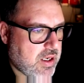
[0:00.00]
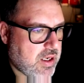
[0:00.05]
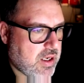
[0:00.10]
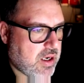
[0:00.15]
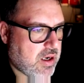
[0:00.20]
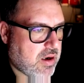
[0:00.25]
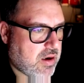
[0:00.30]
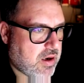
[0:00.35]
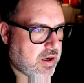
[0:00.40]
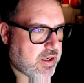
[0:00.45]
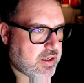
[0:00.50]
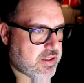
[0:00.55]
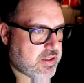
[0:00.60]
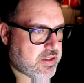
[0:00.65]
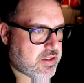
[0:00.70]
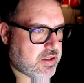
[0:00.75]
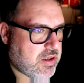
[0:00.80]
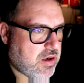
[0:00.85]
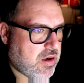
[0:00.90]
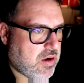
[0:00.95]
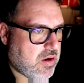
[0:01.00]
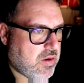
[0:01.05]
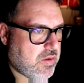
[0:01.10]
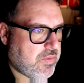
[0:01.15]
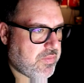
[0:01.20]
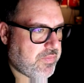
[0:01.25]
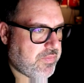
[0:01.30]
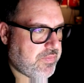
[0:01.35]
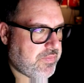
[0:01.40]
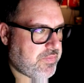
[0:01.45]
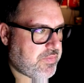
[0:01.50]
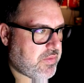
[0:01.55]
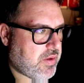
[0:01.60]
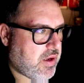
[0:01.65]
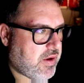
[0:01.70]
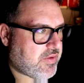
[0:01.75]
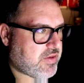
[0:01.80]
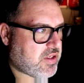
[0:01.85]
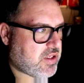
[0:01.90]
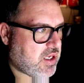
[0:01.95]
All right, so
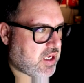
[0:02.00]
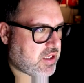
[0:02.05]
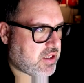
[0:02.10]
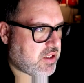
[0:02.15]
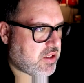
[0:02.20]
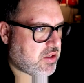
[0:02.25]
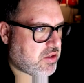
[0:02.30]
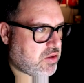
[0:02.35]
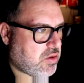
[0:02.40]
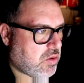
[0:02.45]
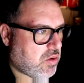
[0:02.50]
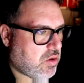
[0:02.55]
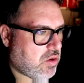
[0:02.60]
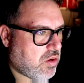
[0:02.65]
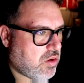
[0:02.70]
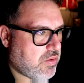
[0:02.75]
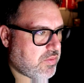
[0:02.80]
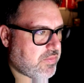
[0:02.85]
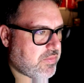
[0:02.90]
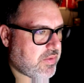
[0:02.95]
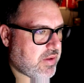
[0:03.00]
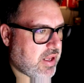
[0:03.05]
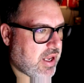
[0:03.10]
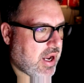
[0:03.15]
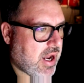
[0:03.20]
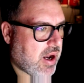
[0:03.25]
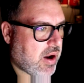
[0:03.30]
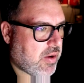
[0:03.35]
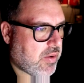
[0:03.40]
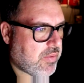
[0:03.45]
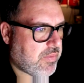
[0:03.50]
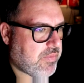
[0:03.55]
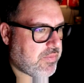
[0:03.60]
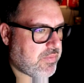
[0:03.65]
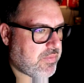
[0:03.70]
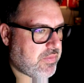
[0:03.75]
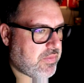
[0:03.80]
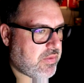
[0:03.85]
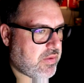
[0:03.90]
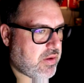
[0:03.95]
I've selected the tool. Now,
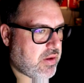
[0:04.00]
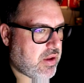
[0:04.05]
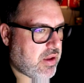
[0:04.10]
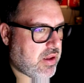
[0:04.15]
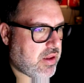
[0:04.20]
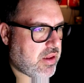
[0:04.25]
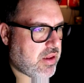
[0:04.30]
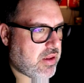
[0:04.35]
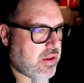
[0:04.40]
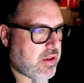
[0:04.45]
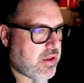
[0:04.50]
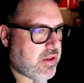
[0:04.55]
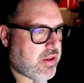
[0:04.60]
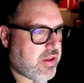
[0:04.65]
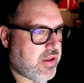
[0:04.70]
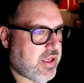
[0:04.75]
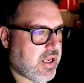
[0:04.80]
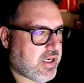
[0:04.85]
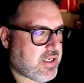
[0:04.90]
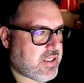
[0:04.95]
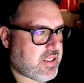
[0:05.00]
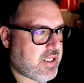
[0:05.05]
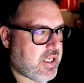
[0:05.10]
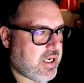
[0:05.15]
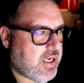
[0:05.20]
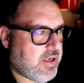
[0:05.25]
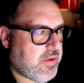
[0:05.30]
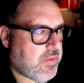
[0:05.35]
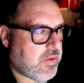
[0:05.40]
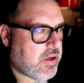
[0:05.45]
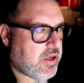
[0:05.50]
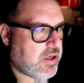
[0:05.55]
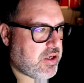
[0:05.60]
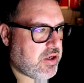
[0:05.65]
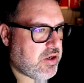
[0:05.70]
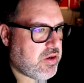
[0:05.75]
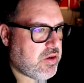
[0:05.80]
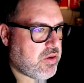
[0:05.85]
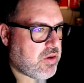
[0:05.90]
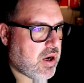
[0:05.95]
the next thing you want to
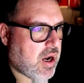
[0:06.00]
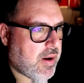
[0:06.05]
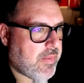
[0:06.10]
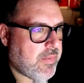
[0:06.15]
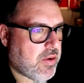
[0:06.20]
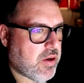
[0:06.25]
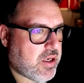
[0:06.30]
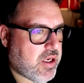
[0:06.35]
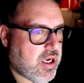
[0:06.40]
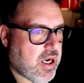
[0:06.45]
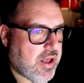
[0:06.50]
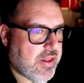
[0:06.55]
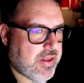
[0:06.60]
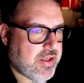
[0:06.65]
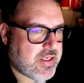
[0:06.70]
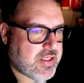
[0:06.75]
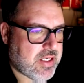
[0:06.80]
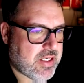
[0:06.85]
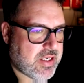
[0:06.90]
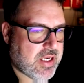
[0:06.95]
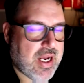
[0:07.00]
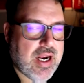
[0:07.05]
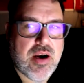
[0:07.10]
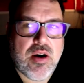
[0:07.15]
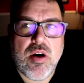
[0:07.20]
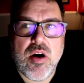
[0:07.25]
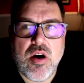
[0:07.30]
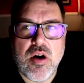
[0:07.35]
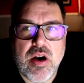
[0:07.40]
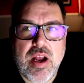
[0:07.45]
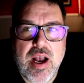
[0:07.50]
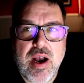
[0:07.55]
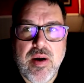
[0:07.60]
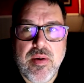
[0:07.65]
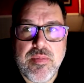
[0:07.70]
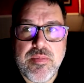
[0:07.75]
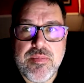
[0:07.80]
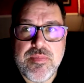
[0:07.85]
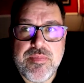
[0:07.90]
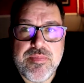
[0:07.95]
do, I'm going to cut this entire heart out.
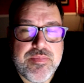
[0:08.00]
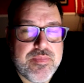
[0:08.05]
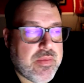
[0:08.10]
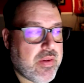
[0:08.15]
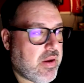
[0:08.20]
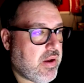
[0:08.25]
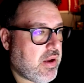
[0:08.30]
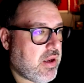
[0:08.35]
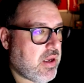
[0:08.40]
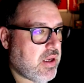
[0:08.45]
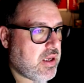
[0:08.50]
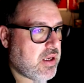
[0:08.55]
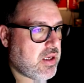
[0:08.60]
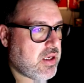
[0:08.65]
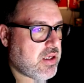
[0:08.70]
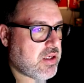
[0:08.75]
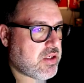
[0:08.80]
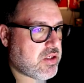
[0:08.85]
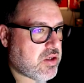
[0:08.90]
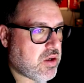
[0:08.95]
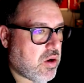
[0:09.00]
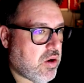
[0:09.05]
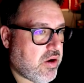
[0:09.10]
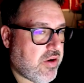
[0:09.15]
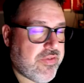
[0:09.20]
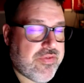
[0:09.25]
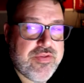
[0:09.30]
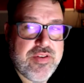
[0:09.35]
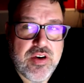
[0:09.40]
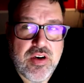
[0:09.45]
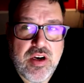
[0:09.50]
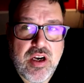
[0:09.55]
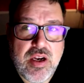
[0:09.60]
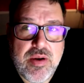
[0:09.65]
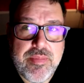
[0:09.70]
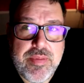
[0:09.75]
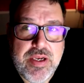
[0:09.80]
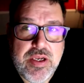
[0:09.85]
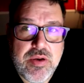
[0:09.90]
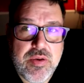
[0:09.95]
So if you're going to
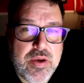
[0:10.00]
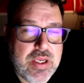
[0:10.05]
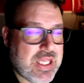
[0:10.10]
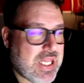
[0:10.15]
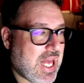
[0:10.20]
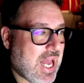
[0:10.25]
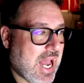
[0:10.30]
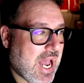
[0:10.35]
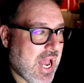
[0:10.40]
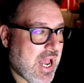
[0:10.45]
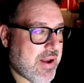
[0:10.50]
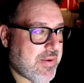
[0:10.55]
be doing that,